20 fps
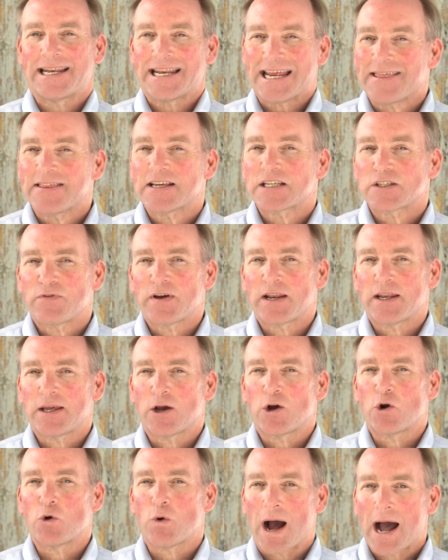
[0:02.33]
and in this
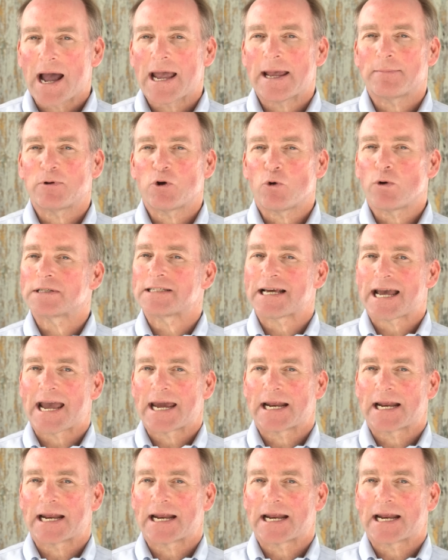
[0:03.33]
video I am going to